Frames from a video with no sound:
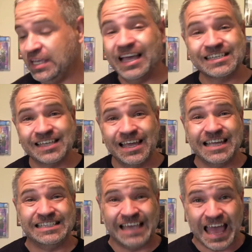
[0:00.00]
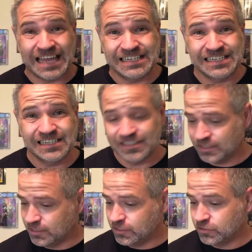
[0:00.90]
PSA 10
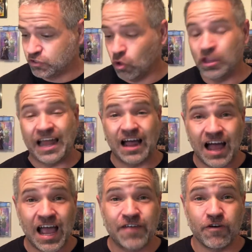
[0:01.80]
sold at a high for